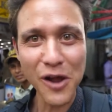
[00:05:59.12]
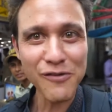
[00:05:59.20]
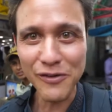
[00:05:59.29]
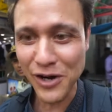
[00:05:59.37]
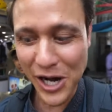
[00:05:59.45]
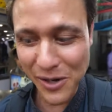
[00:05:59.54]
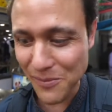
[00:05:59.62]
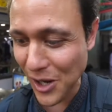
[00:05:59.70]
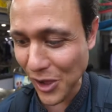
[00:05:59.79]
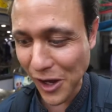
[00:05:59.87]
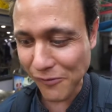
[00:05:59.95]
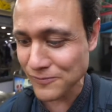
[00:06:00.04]
I've ever had in my
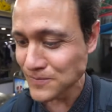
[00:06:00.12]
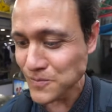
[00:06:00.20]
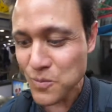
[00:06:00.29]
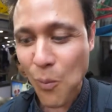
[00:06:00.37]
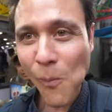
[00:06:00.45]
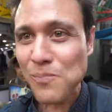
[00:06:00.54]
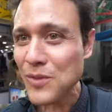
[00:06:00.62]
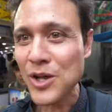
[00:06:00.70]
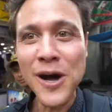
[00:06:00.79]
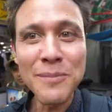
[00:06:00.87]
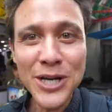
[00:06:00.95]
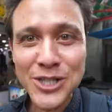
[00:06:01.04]
life. The
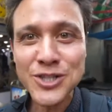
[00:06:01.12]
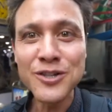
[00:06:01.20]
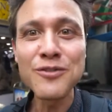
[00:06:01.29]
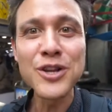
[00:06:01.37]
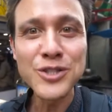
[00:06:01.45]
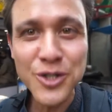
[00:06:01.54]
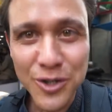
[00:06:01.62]
combination of those